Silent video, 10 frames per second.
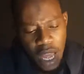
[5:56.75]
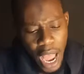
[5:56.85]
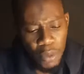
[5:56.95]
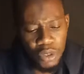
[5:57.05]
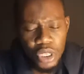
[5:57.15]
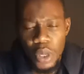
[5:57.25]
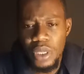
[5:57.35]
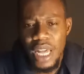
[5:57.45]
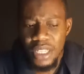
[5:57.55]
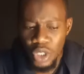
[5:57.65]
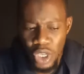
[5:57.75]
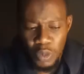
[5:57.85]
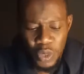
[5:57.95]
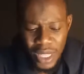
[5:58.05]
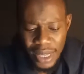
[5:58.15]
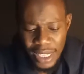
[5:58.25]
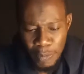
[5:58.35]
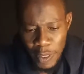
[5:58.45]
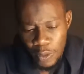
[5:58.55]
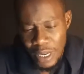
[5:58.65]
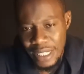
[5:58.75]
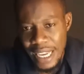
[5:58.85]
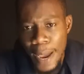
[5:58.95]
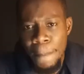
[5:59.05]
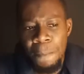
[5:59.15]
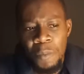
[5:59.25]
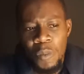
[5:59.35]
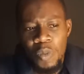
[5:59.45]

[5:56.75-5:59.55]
I want to tell you that just within this particular time,